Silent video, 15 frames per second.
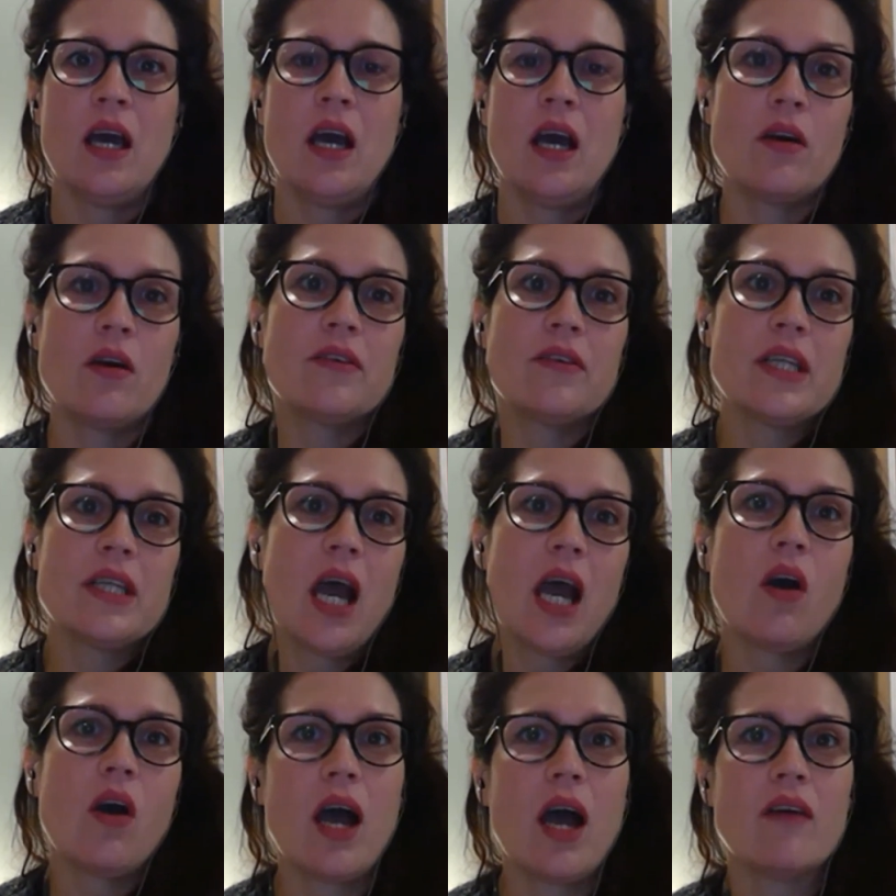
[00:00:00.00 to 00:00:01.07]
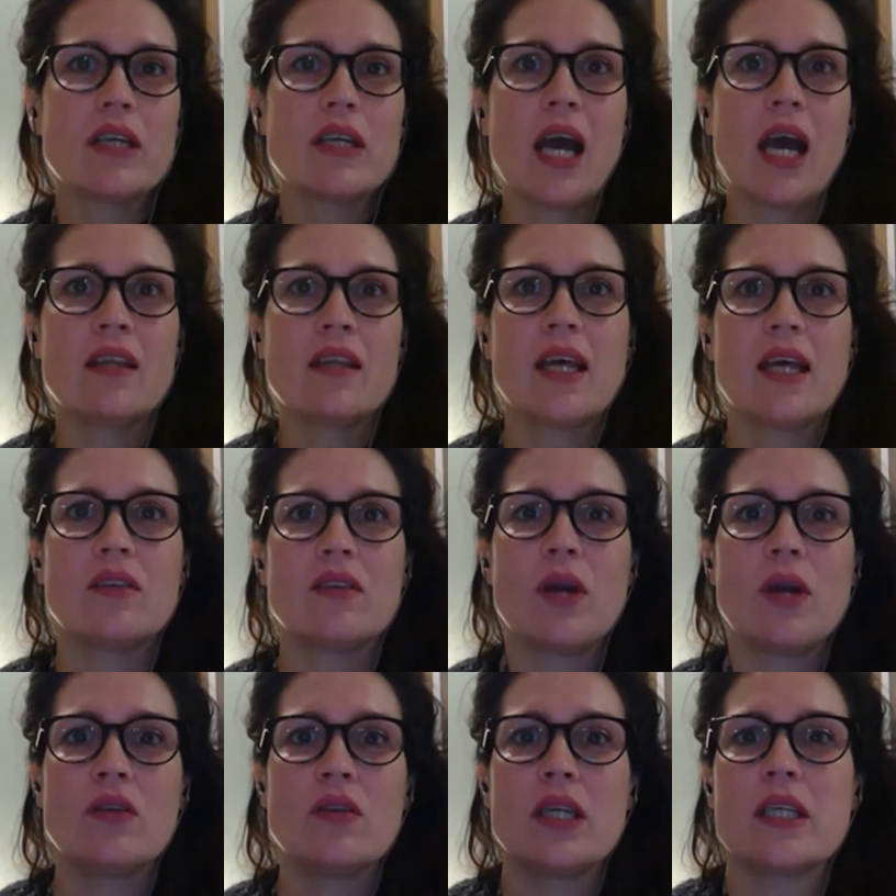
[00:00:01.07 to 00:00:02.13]
However, now, having had
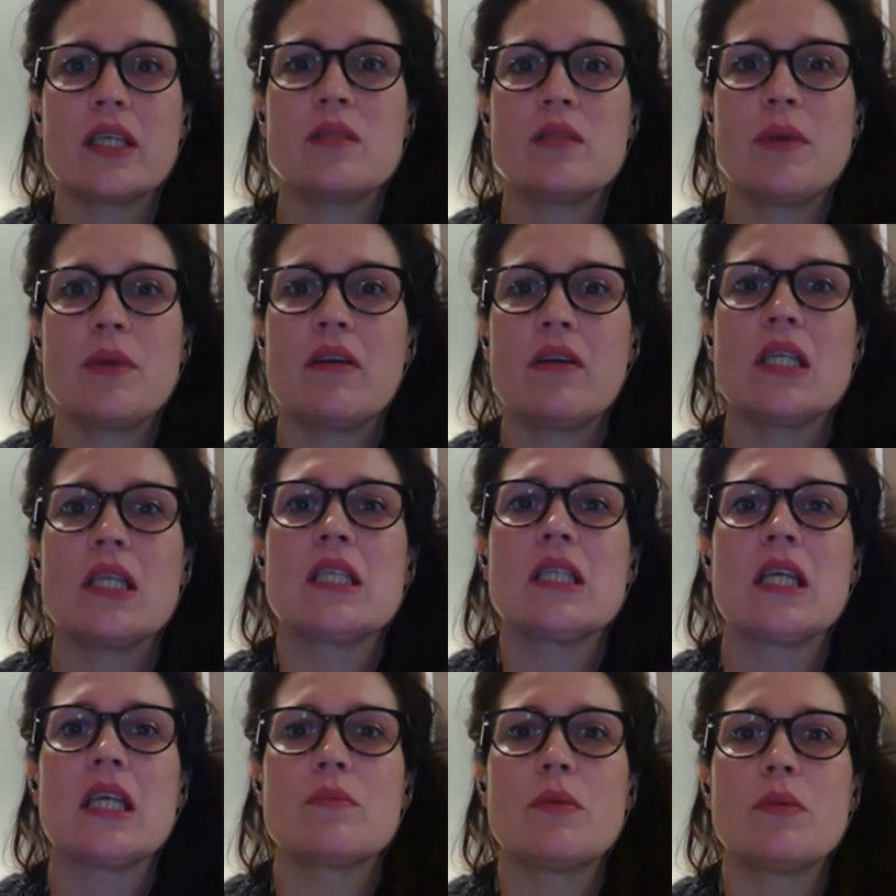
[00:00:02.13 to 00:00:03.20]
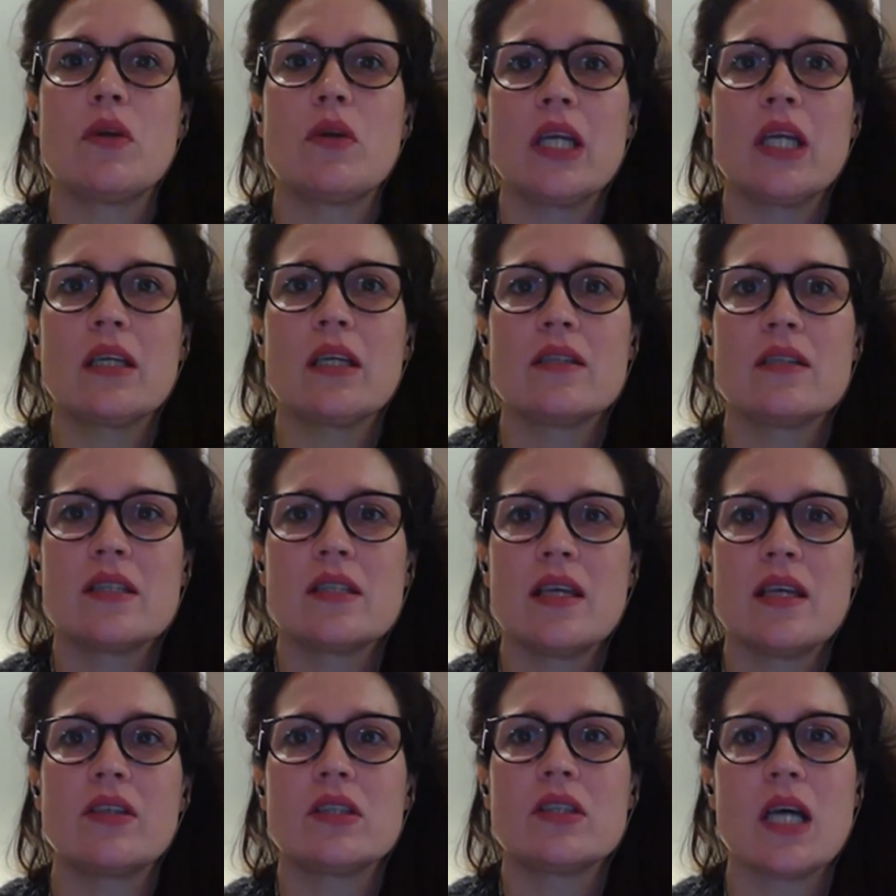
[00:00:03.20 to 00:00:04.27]
that rounded experience and exploring
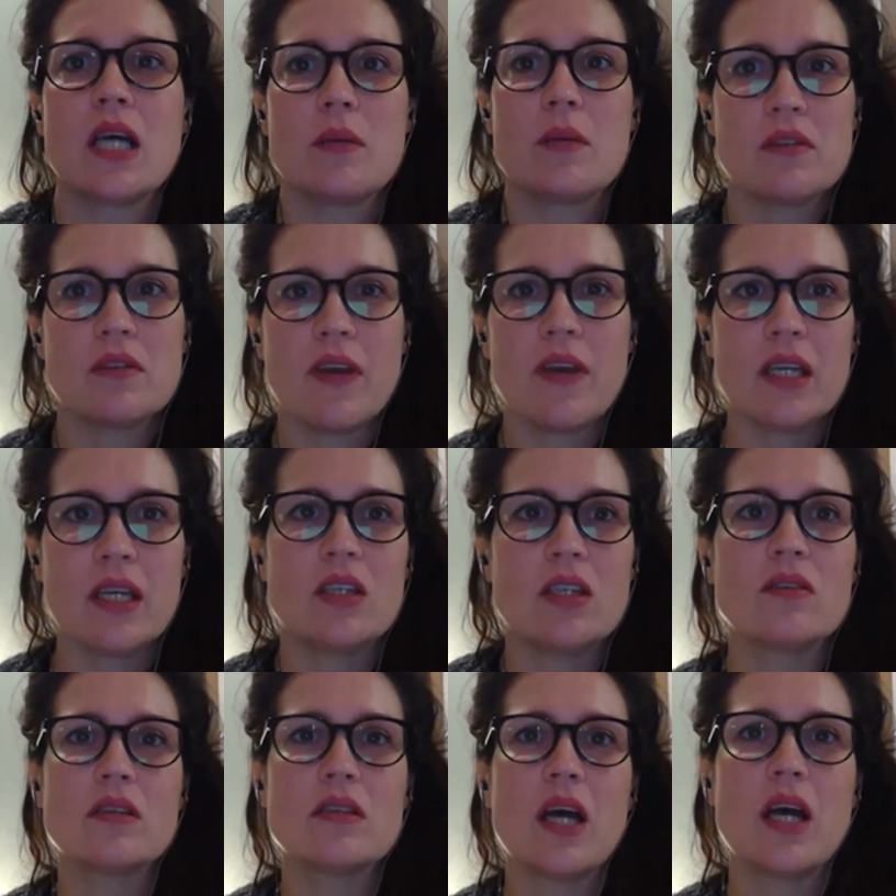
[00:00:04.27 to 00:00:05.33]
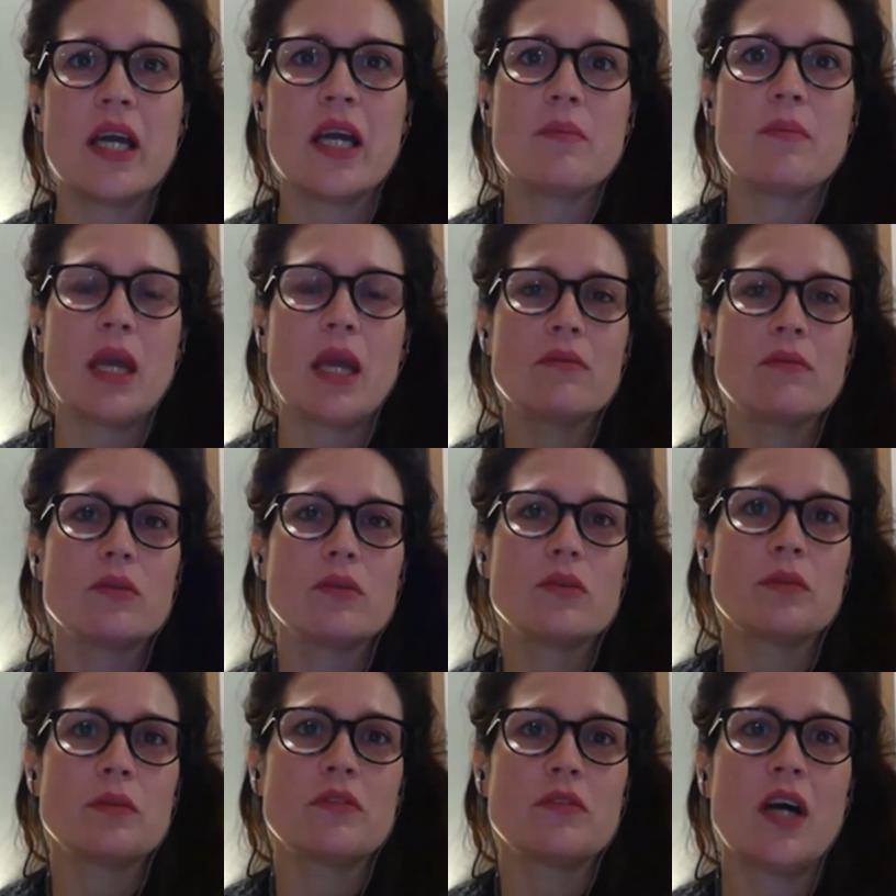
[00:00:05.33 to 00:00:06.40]
several types of venue, I am able
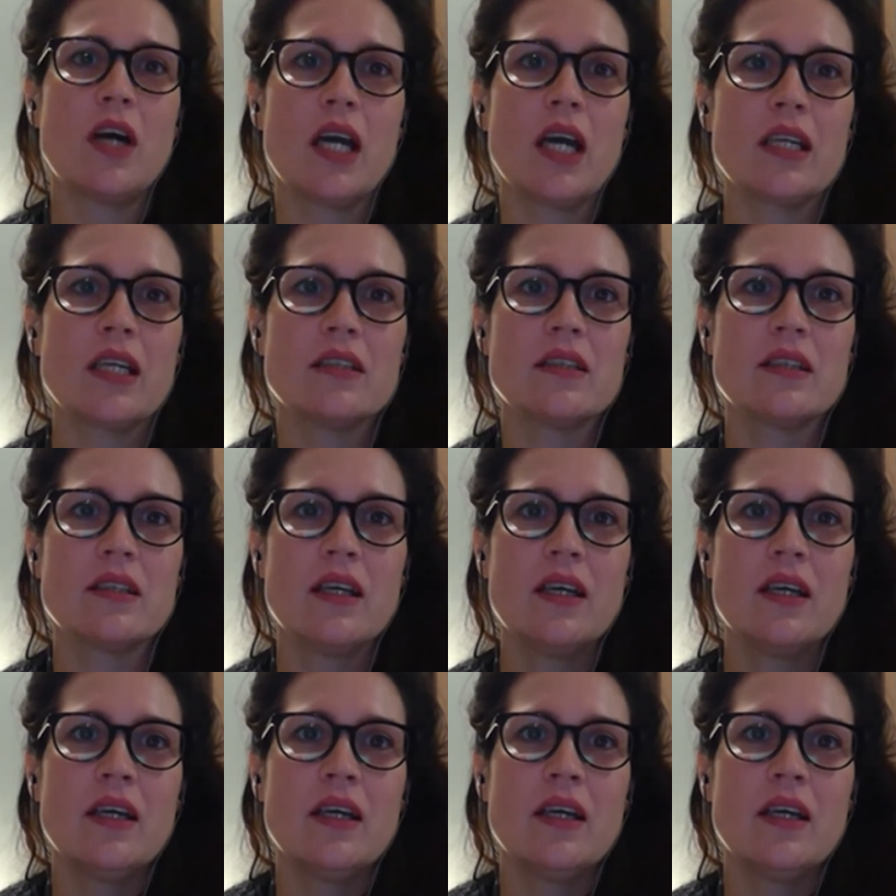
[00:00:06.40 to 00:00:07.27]
to provide